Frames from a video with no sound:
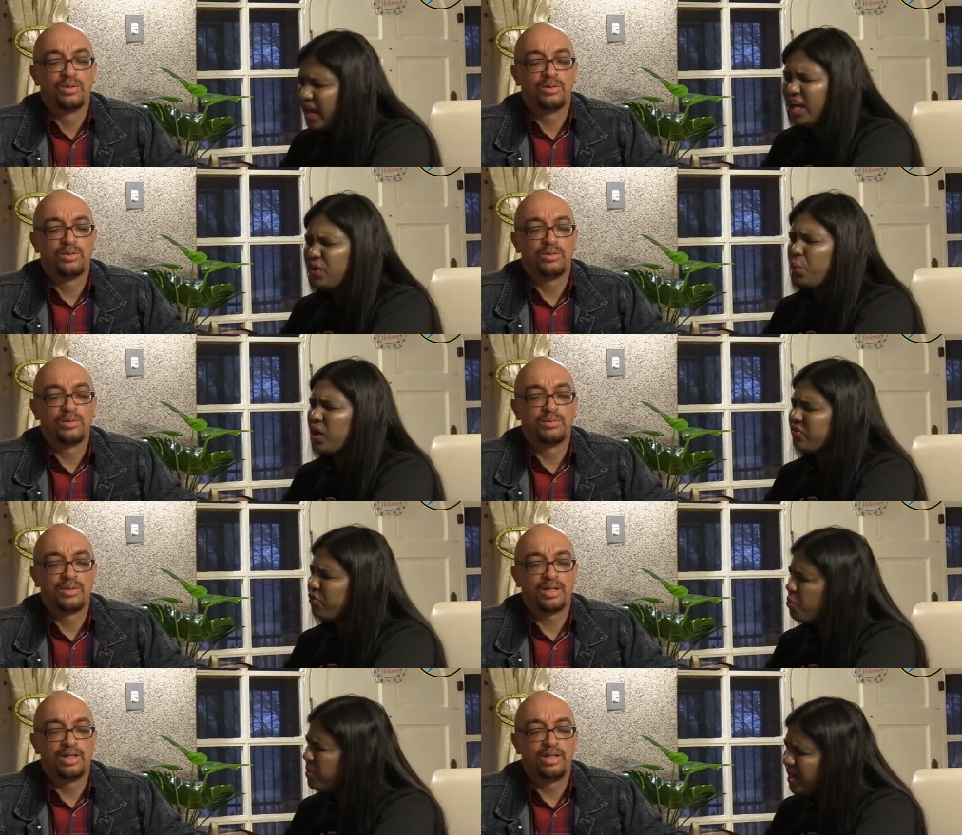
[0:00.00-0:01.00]
Speaker 1: It worked
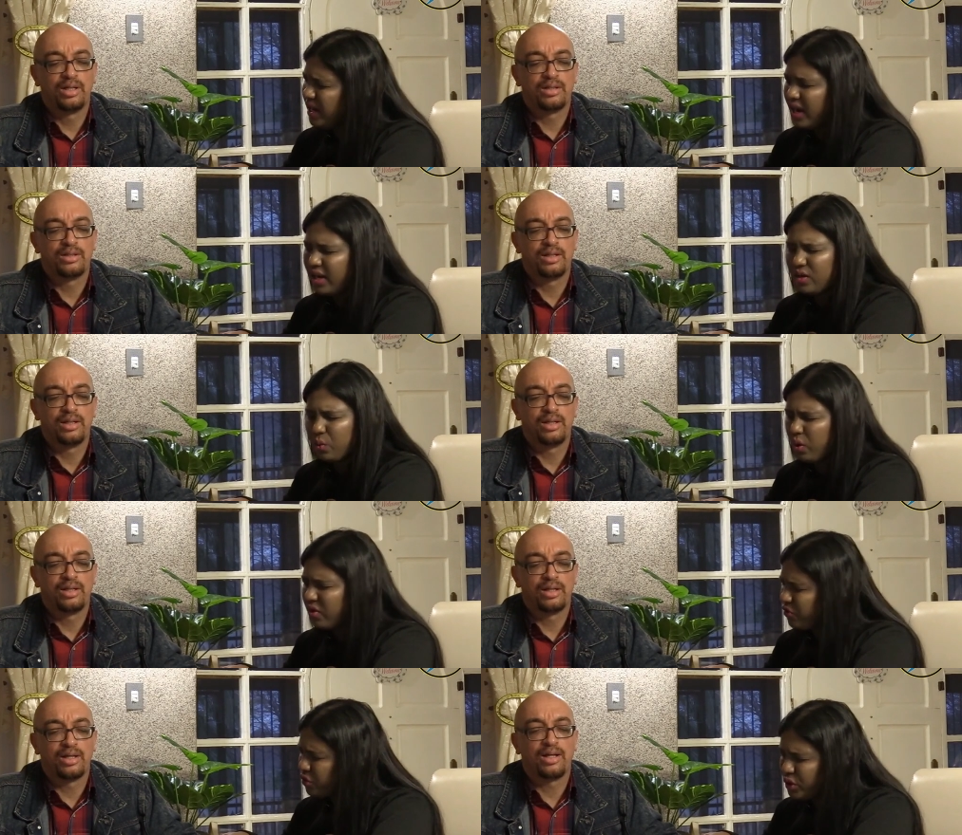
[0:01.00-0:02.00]
for me and it will
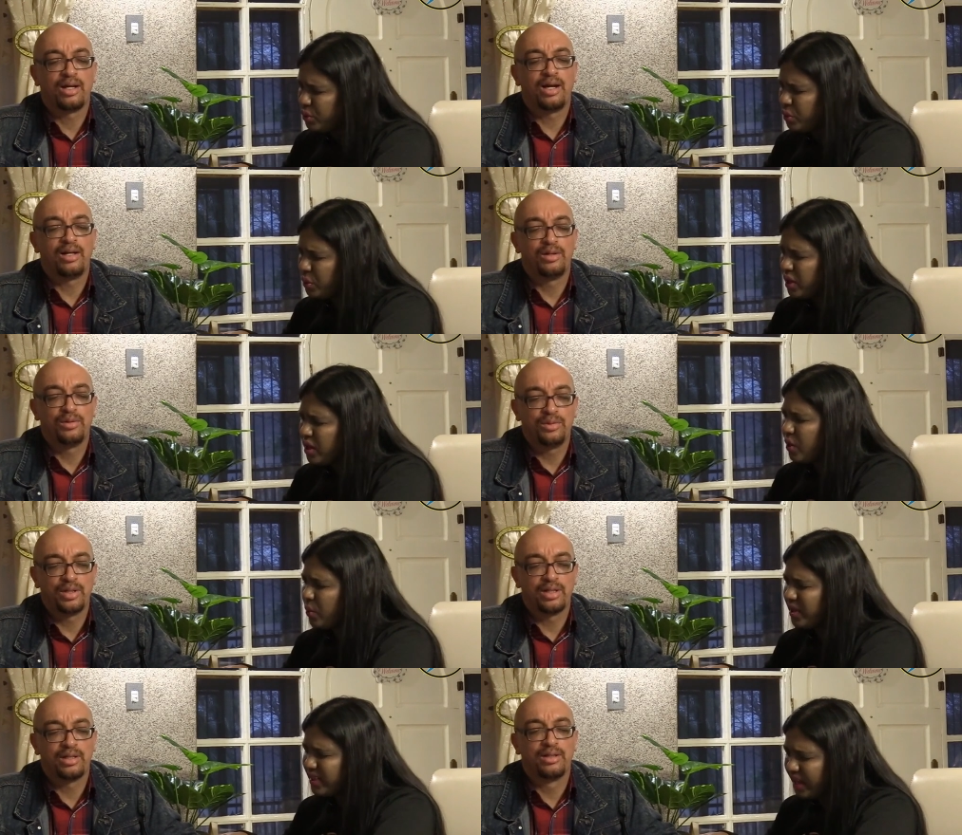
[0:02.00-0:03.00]
work for you.
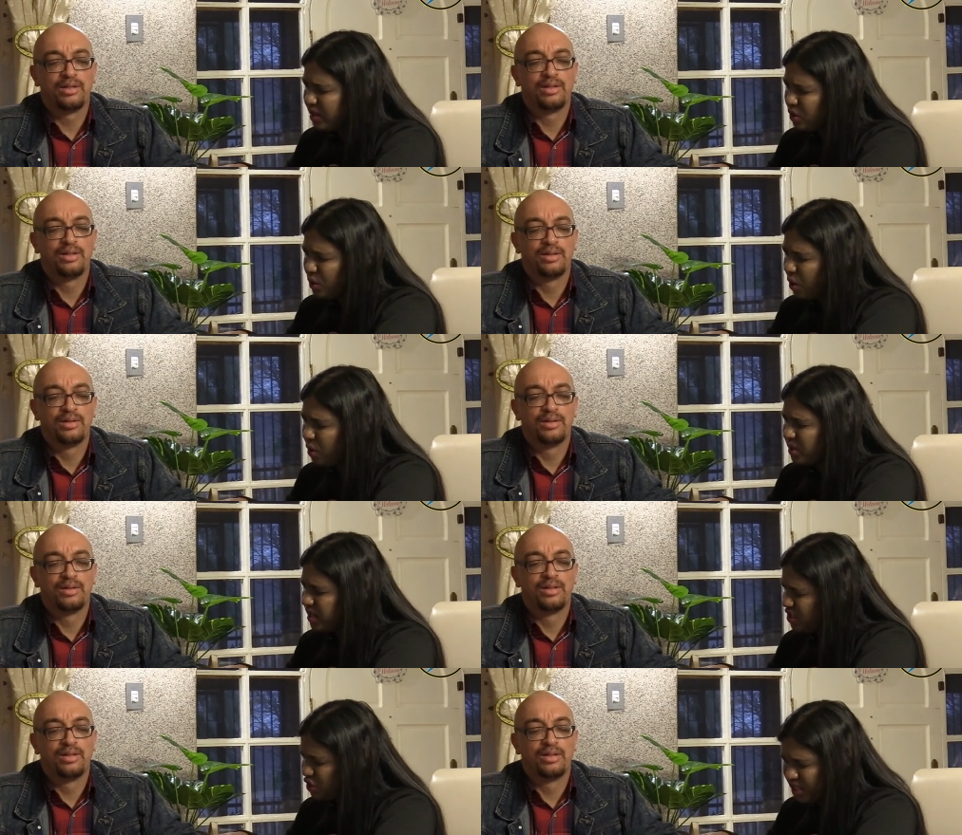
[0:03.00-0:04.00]
Hallelujah. We thank you, Lord,
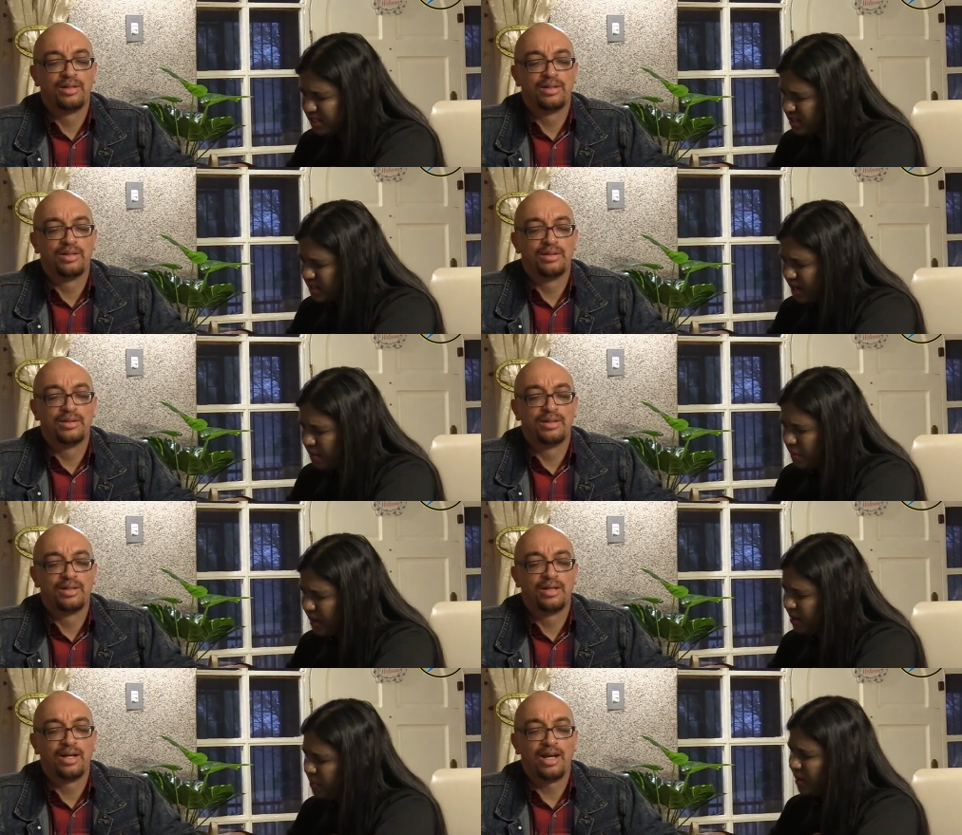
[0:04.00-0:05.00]
in Jesus' name.
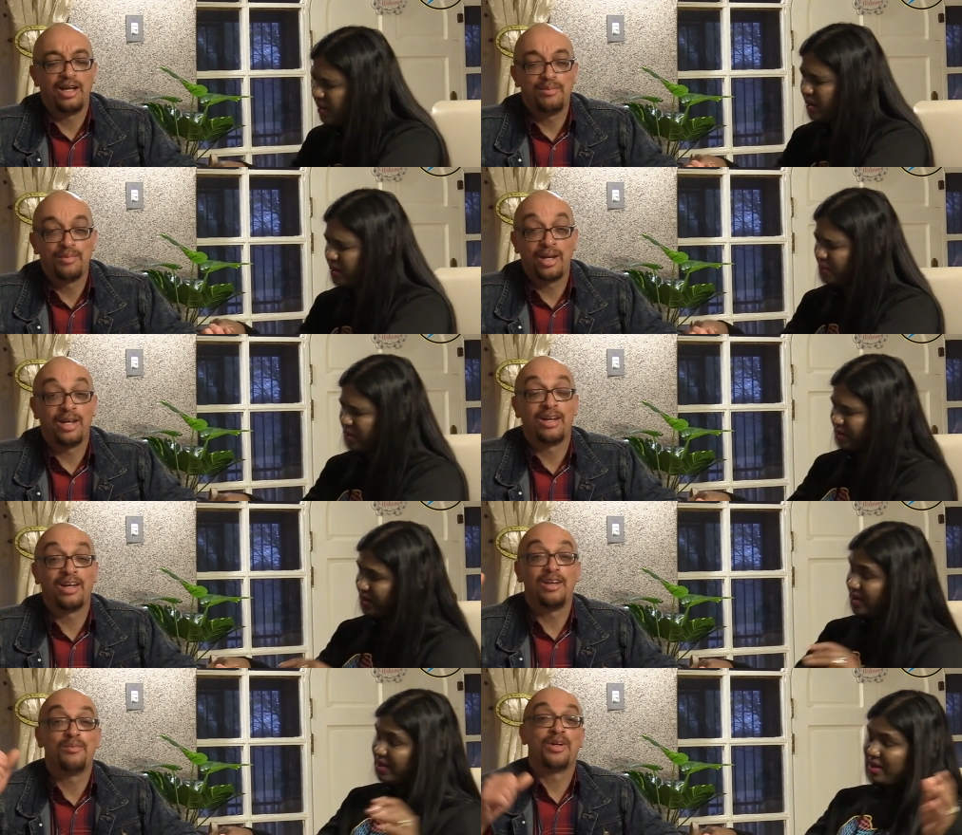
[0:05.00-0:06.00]
Amen. Amen.
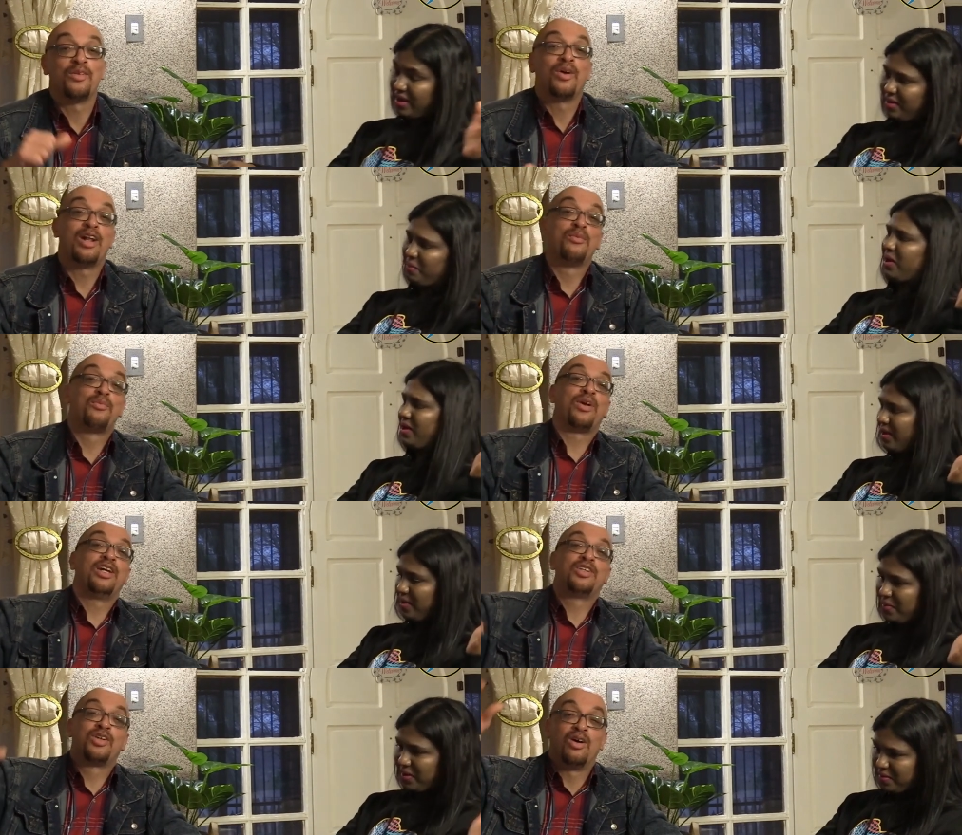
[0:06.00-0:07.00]
Speaker 2: Amen. Well,
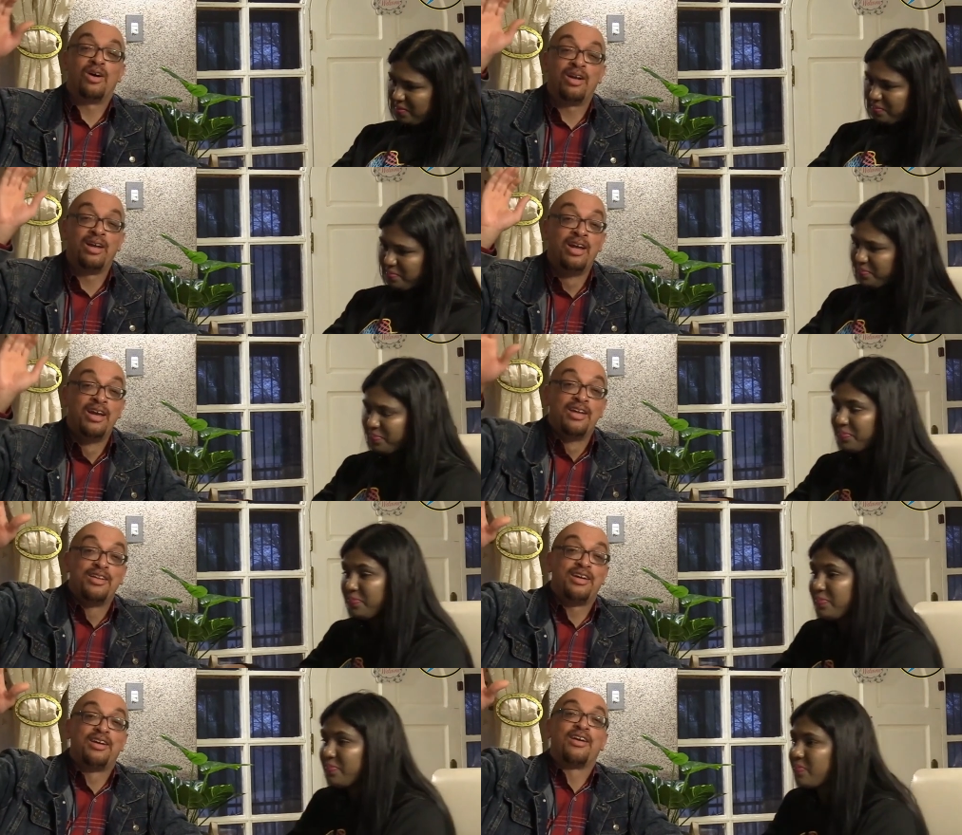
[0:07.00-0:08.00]
praise God
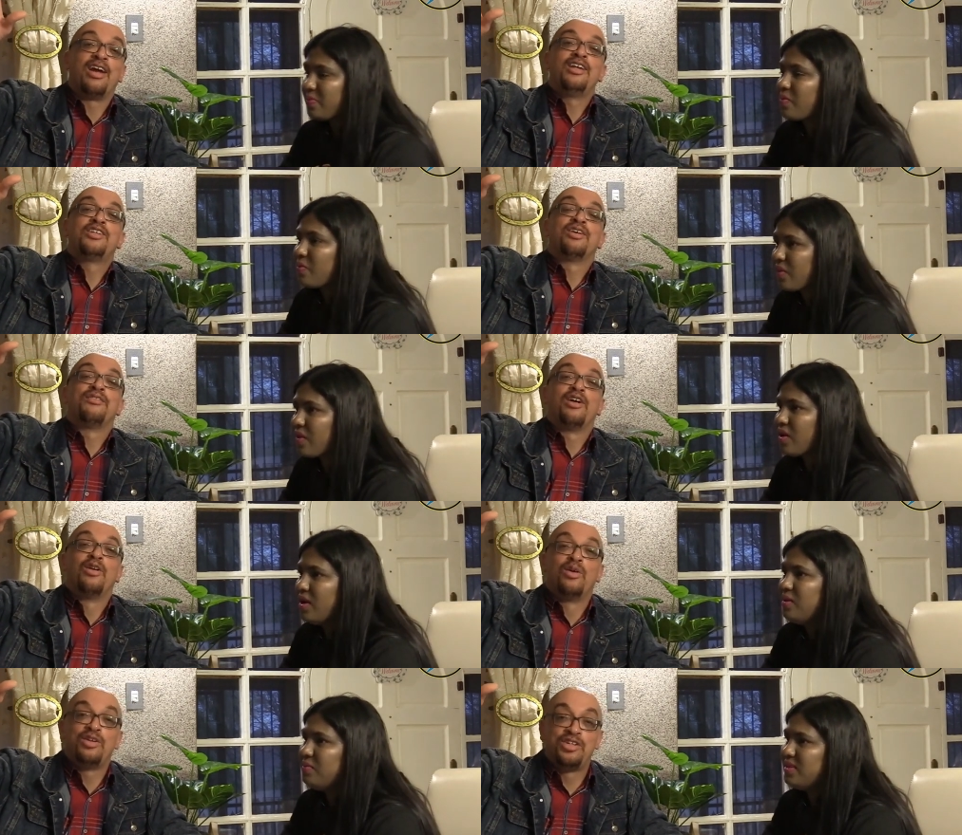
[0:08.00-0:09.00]
the grace of our
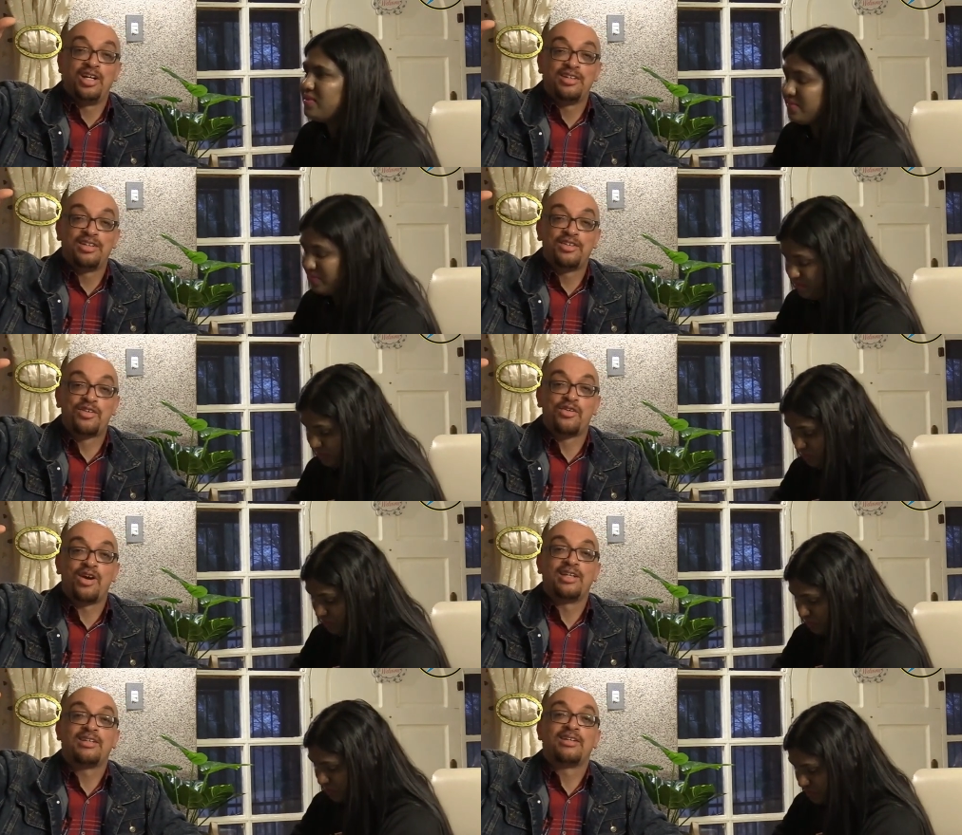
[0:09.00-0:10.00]
Lord Jesus Christ